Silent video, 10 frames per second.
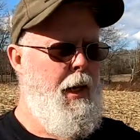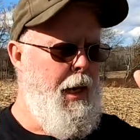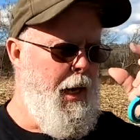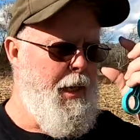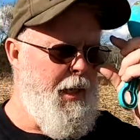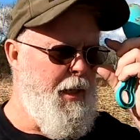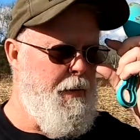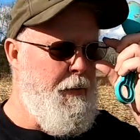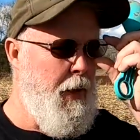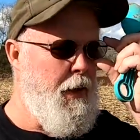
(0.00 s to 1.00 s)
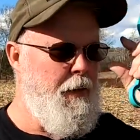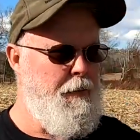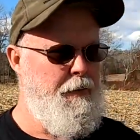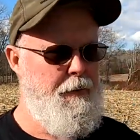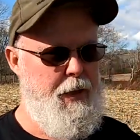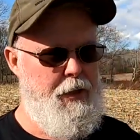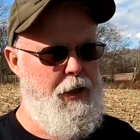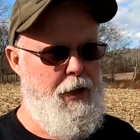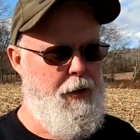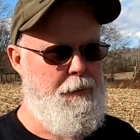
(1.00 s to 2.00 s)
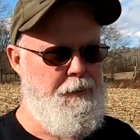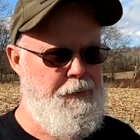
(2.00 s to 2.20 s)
an idea of this year.